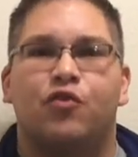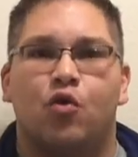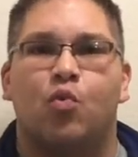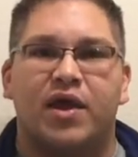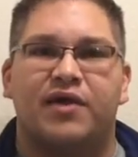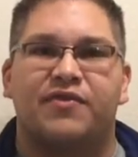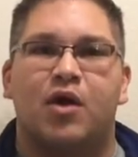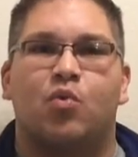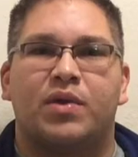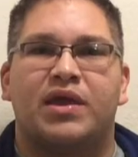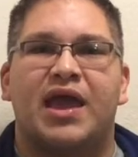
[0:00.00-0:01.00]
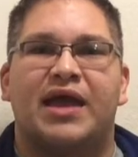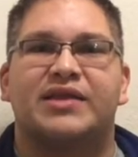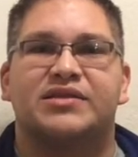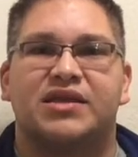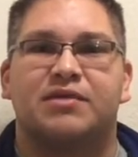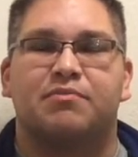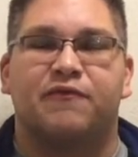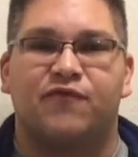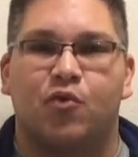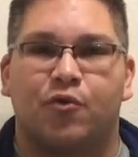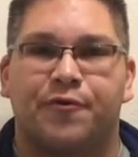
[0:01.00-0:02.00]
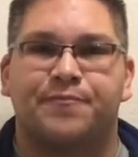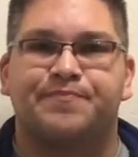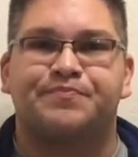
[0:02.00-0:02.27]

the way that we had seen before.